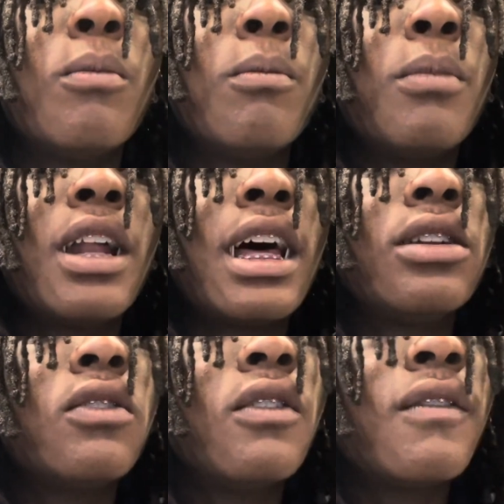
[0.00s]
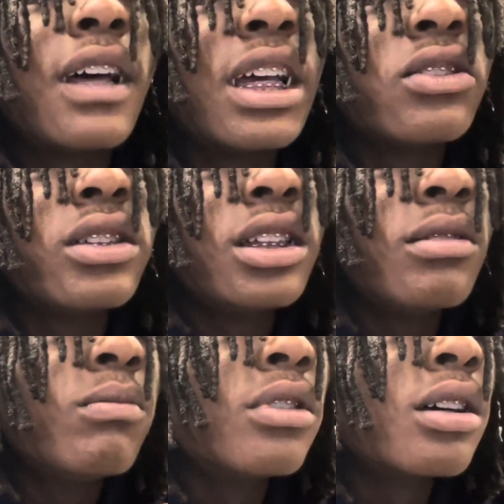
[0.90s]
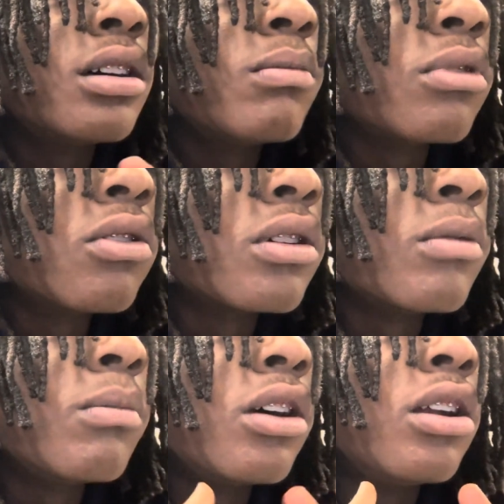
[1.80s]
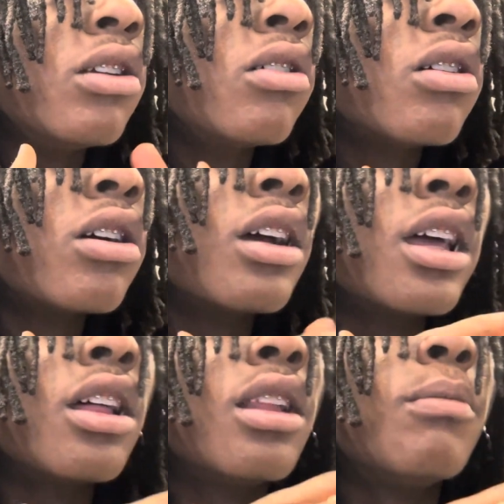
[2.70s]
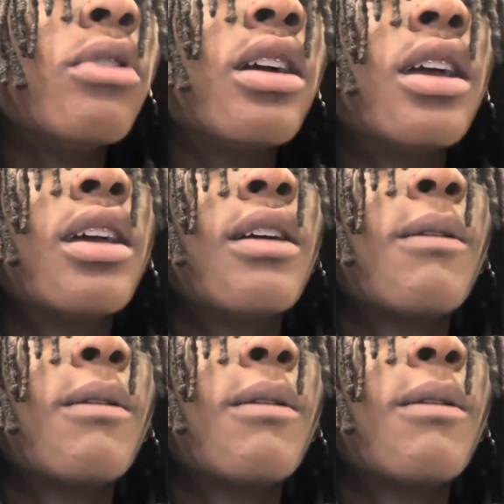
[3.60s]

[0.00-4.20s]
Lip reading: but I do advise reading the book Unbroken by Laura Hillenbrand.